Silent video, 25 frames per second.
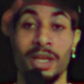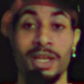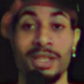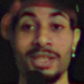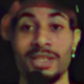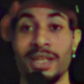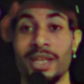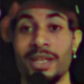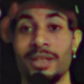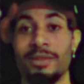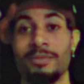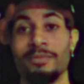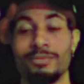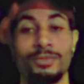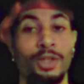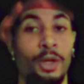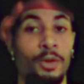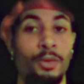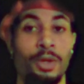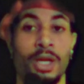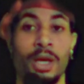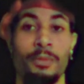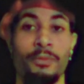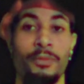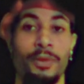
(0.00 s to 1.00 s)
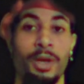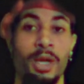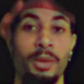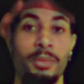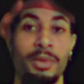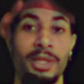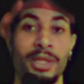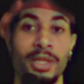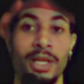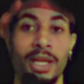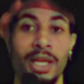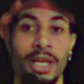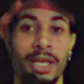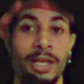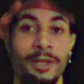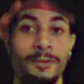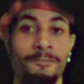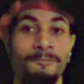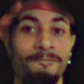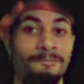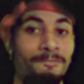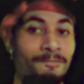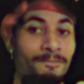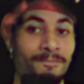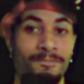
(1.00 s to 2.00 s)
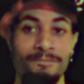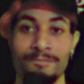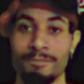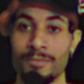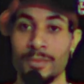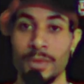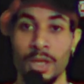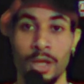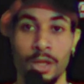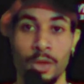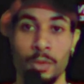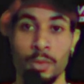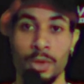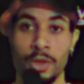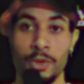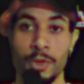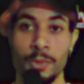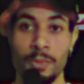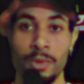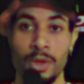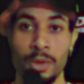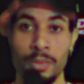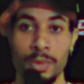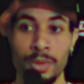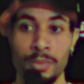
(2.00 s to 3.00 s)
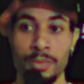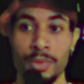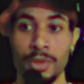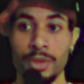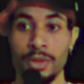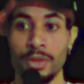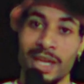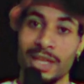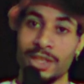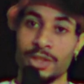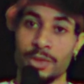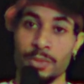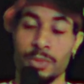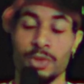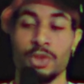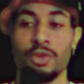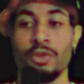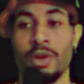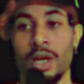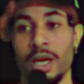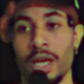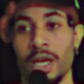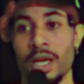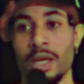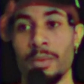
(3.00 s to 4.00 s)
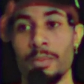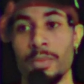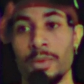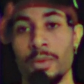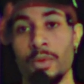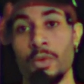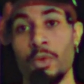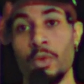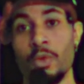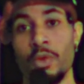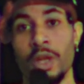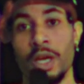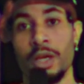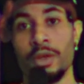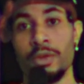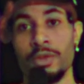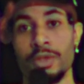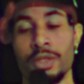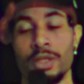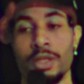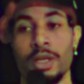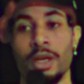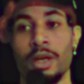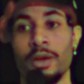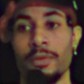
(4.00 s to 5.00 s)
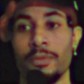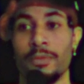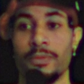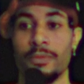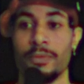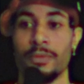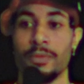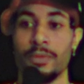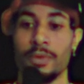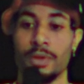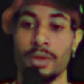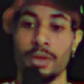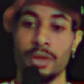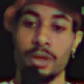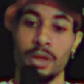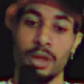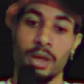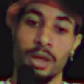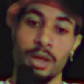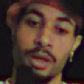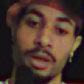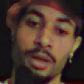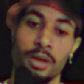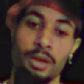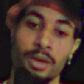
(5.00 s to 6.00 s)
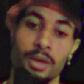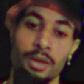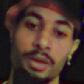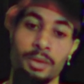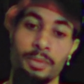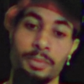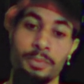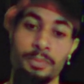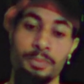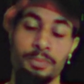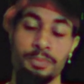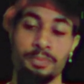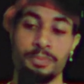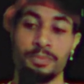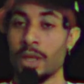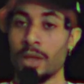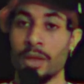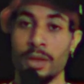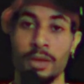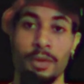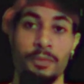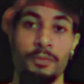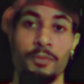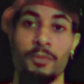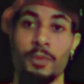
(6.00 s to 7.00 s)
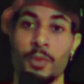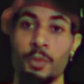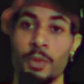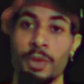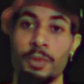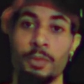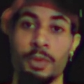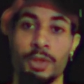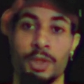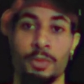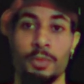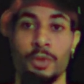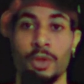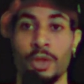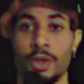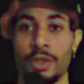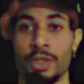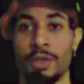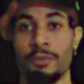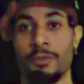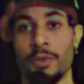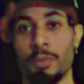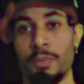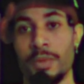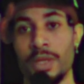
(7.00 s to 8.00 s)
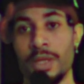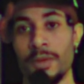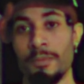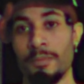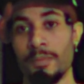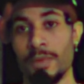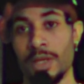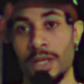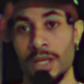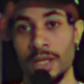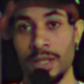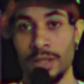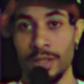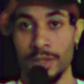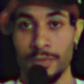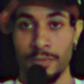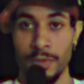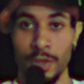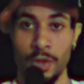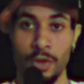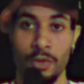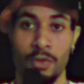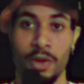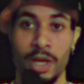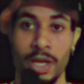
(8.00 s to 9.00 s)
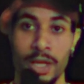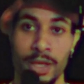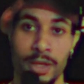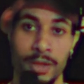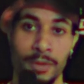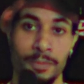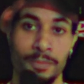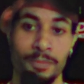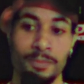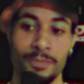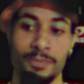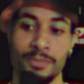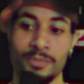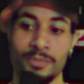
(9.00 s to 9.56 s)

Like I said, don't come find me in the lane. I don't want those problems. Like, subscribe, all that good stuff. Yeah, if you really want some more content from me, click this video right here.